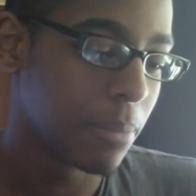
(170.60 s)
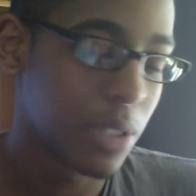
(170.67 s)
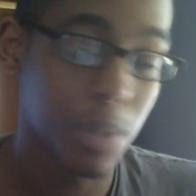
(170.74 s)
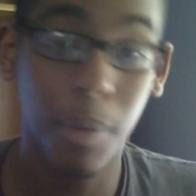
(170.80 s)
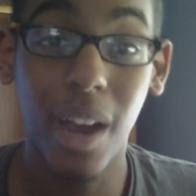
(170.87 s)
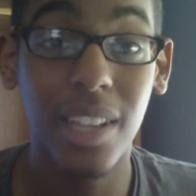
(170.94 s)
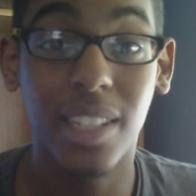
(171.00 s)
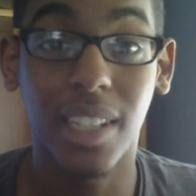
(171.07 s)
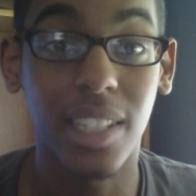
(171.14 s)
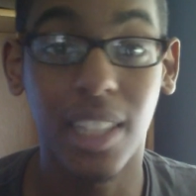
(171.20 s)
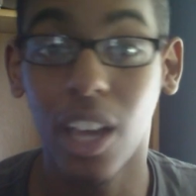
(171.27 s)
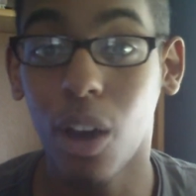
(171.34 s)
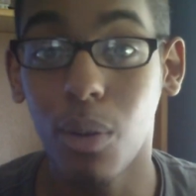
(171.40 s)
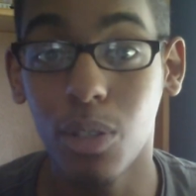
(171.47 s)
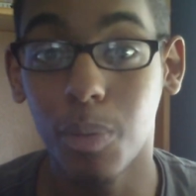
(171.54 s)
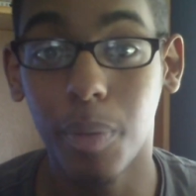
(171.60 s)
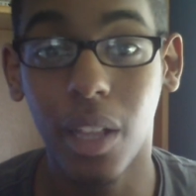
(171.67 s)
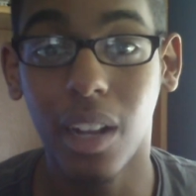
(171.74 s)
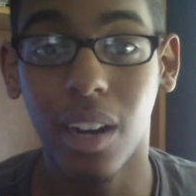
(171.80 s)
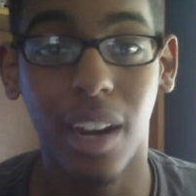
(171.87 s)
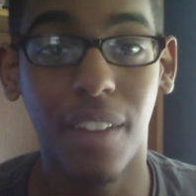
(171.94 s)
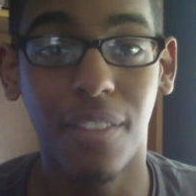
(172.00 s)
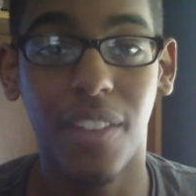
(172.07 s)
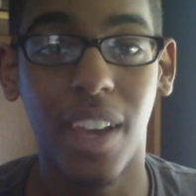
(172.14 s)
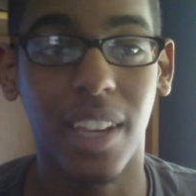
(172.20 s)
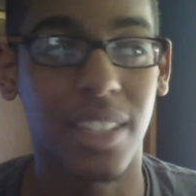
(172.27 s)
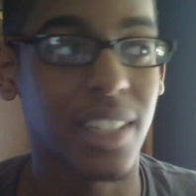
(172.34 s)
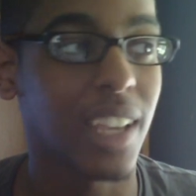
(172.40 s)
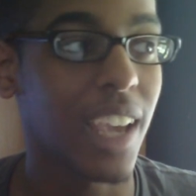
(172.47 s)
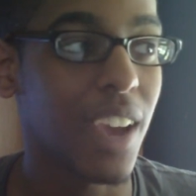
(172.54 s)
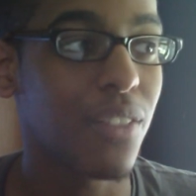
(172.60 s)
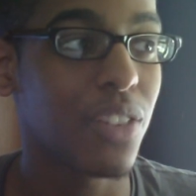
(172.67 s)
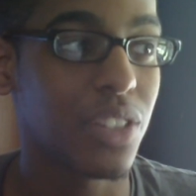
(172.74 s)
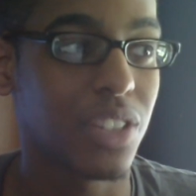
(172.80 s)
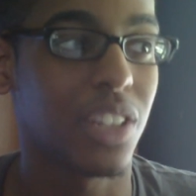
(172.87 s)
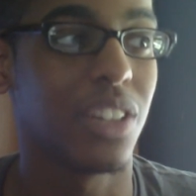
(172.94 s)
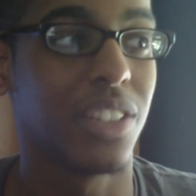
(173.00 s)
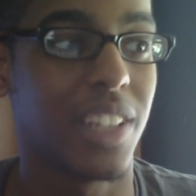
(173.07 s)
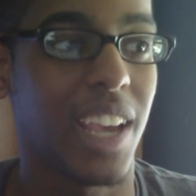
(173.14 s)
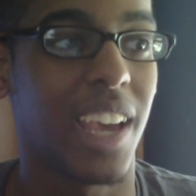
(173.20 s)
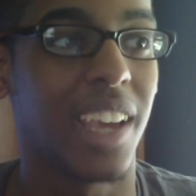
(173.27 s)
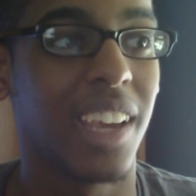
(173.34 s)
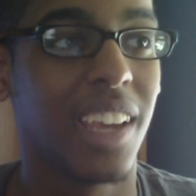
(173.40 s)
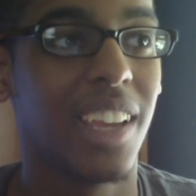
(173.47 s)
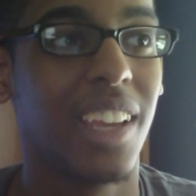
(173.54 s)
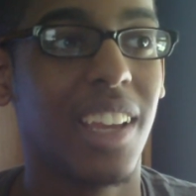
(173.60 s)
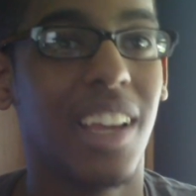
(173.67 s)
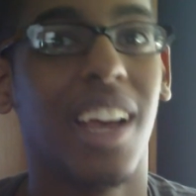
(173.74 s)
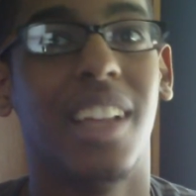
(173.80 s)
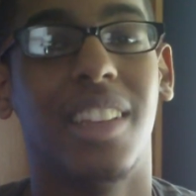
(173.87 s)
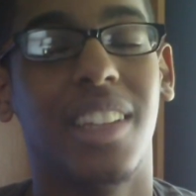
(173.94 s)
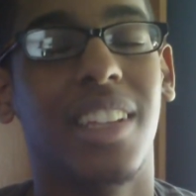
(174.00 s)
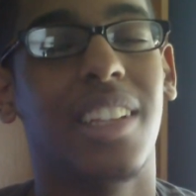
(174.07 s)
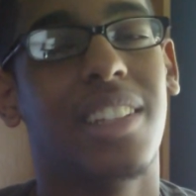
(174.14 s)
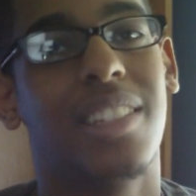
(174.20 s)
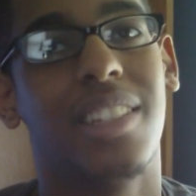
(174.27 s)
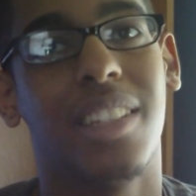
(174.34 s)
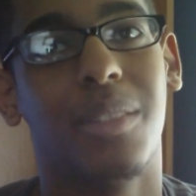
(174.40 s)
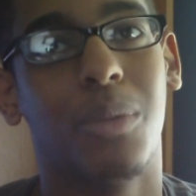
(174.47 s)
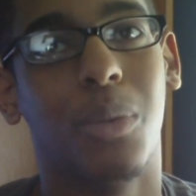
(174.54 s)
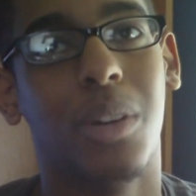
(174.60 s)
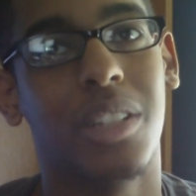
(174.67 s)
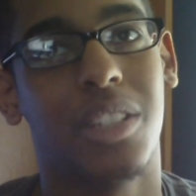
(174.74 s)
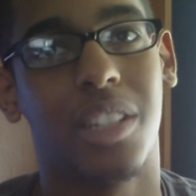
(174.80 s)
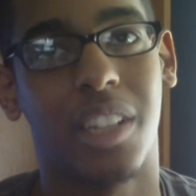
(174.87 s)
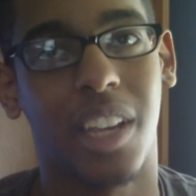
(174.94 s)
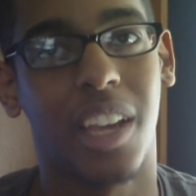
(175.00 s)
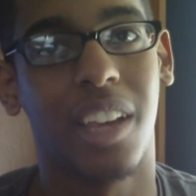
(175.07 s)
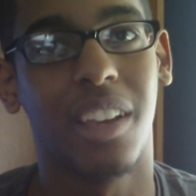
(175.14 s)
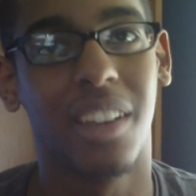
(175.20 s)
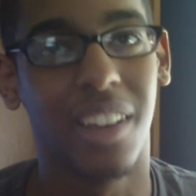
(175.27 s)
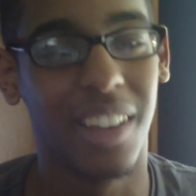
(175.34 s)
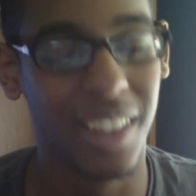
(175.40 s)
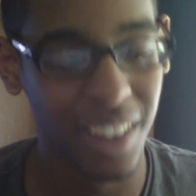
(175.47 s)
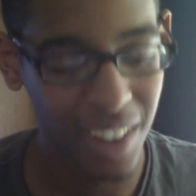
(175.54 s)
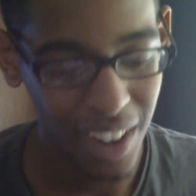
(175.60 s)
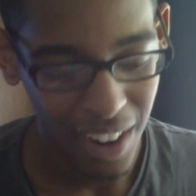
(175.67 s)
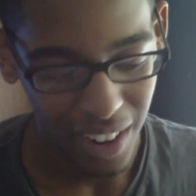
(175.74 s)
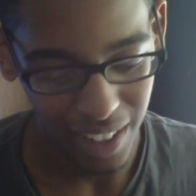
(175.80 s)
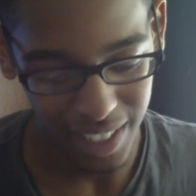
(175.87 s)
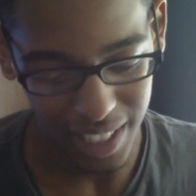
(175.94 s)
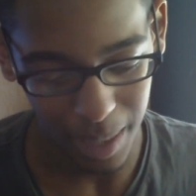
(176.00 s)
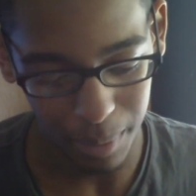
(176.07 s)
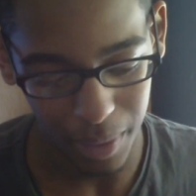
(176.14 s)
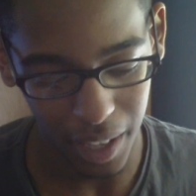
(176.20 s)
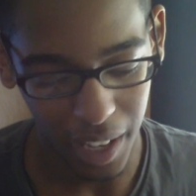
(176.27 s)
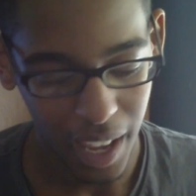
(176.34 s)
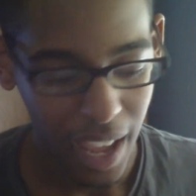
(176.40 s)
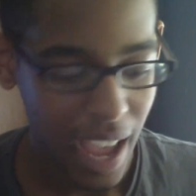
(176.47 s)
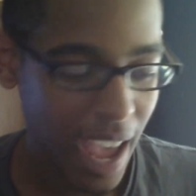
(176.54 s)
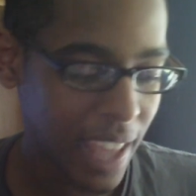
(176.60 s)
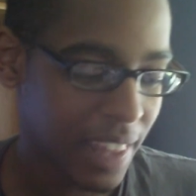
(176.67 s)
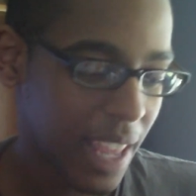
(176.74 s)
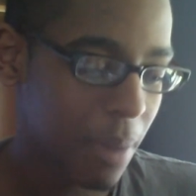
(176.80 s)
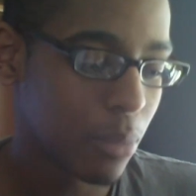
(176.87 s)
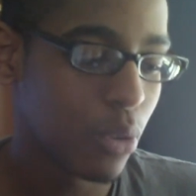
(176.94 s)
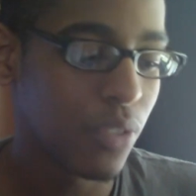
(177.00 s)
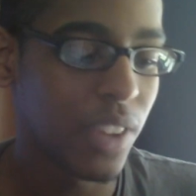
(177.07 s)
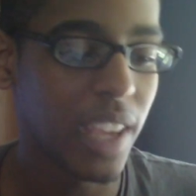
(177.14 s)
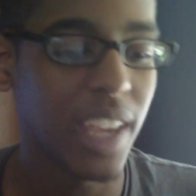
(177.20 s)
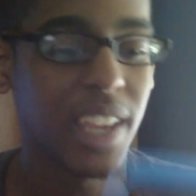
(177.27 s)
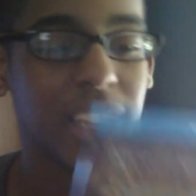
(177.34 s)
surprising, because they always play it on FX, like every single day, at least once a day, or something, and that movie